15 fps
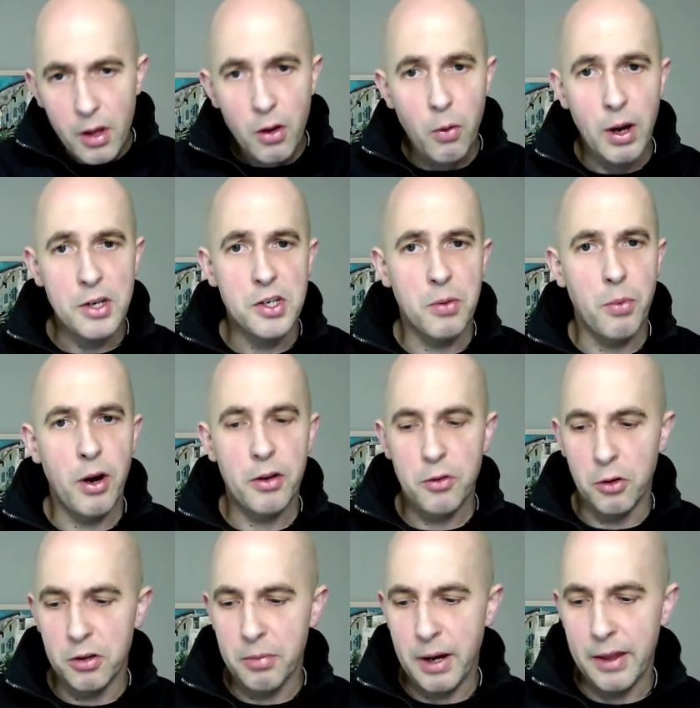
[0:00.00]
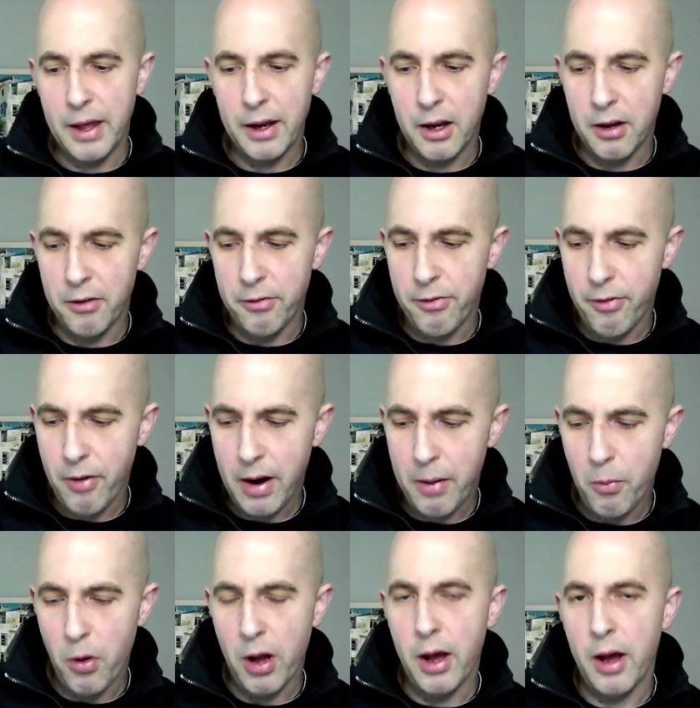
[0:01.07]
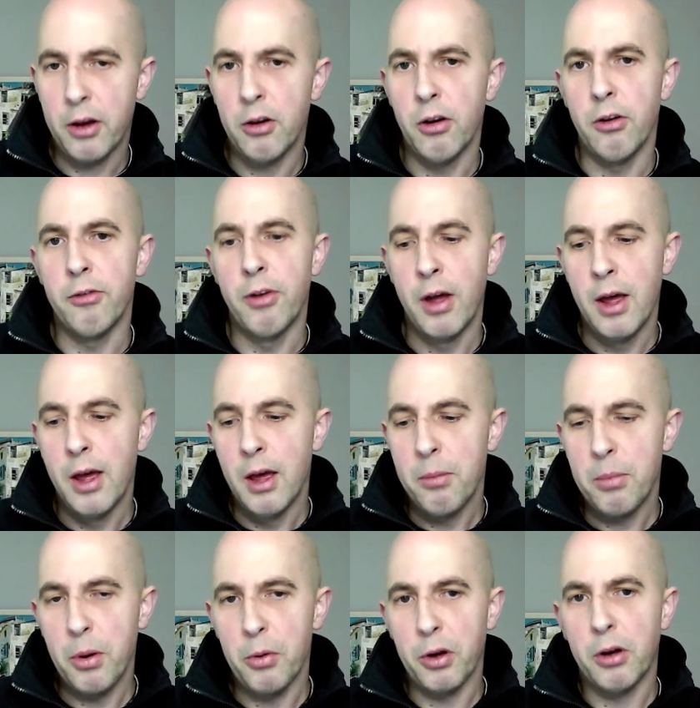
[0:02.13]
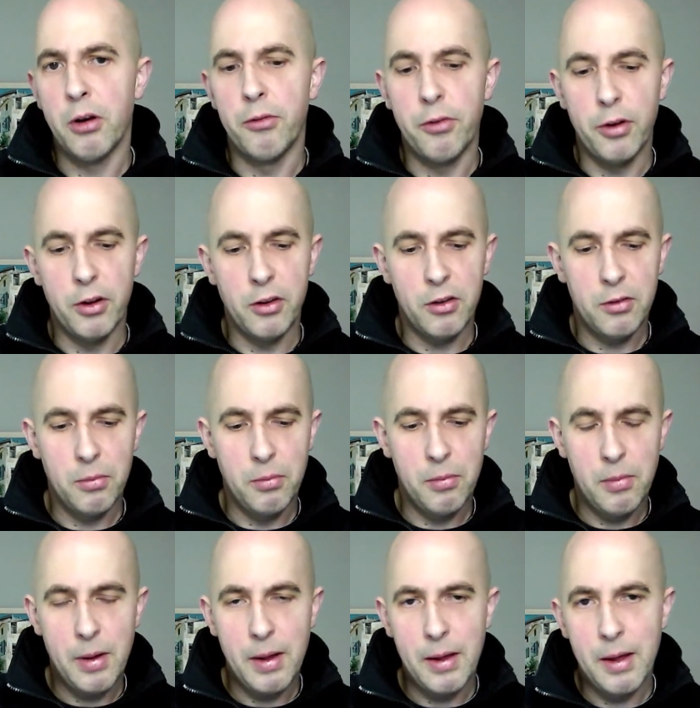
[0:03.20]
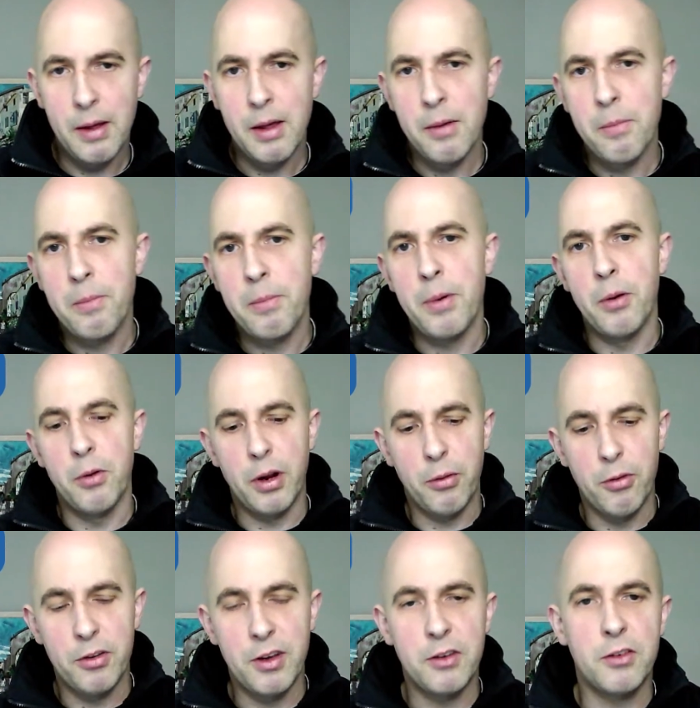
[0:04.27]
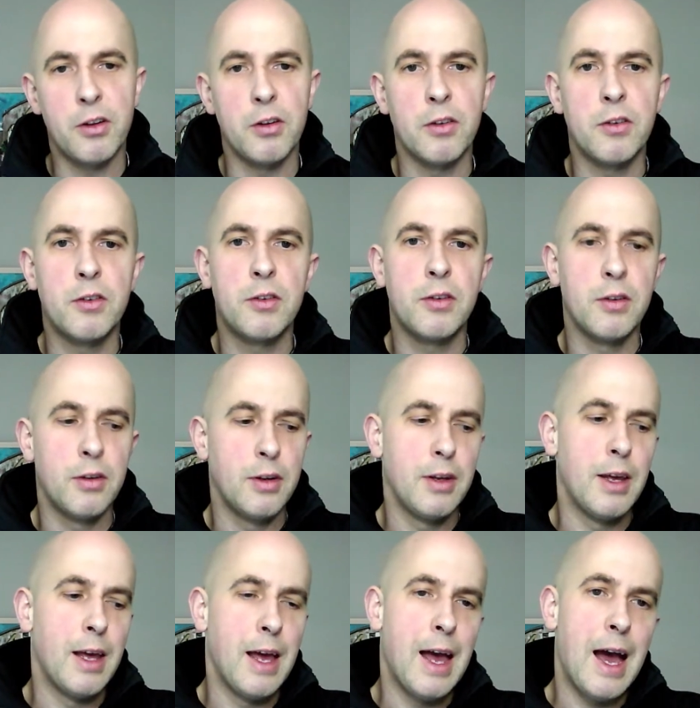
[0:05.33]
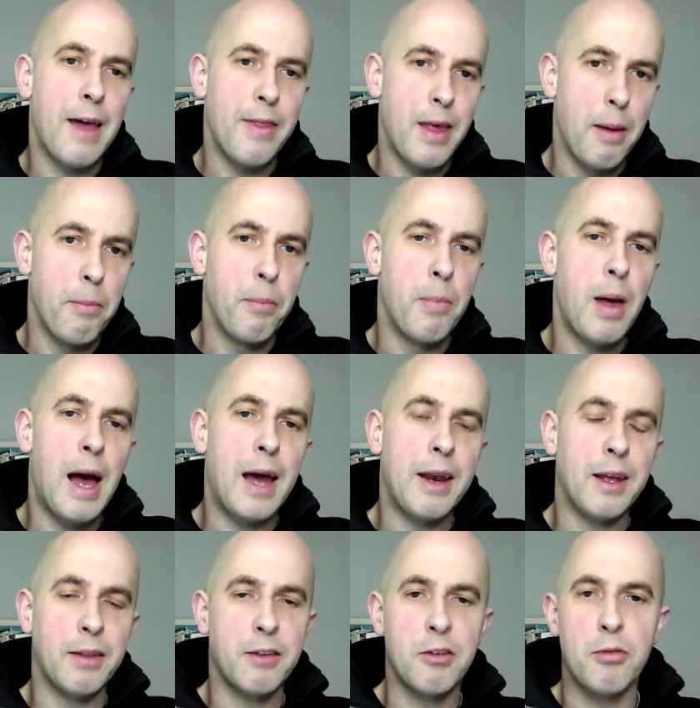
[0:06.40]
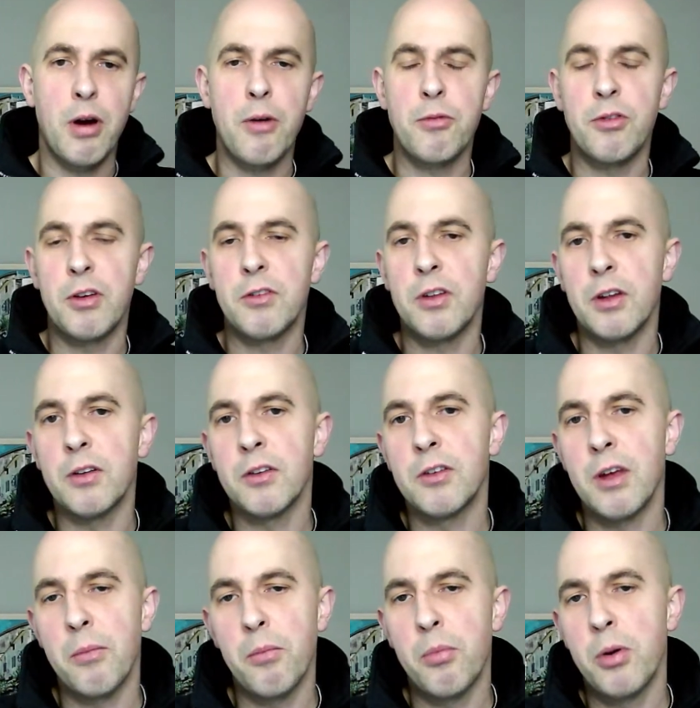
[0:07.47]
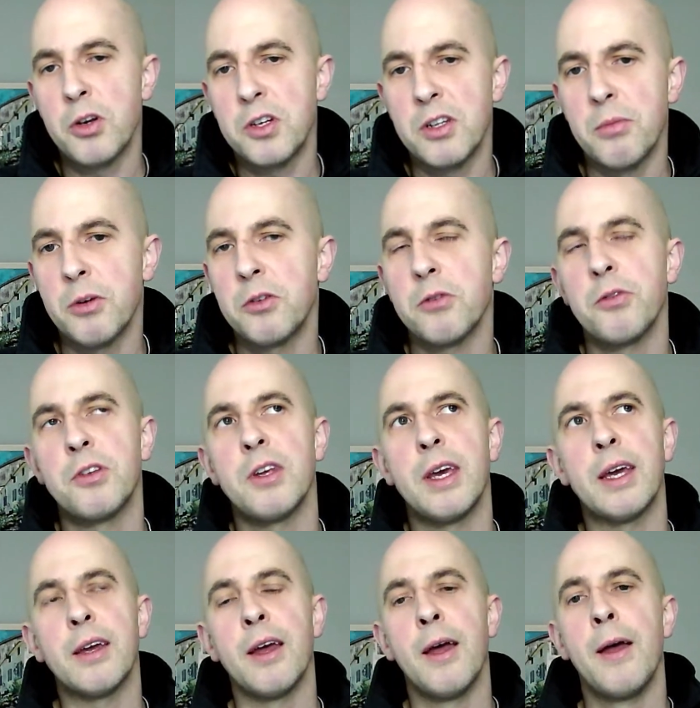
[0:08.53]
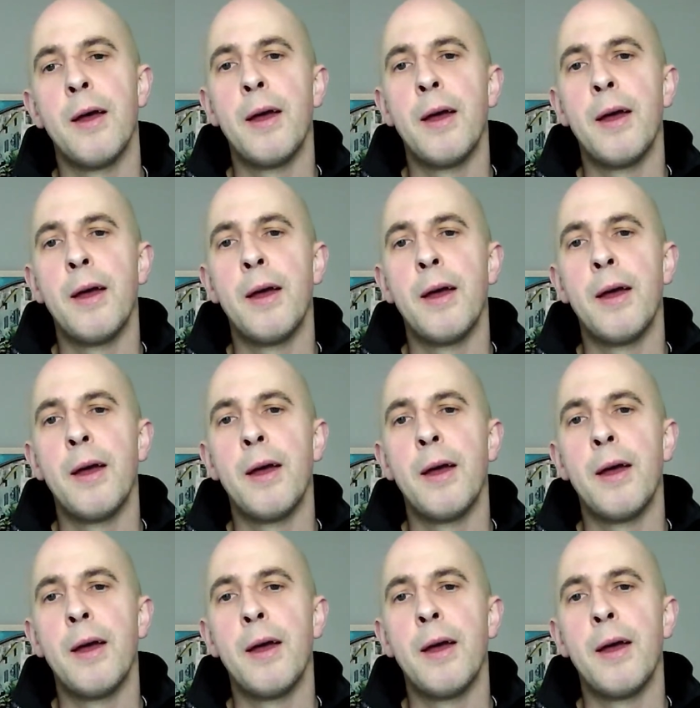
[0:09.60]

question where I talked about that kind of framework of building confidence, building resistance, and then adding to that resistance and pushing to muscle fatigue,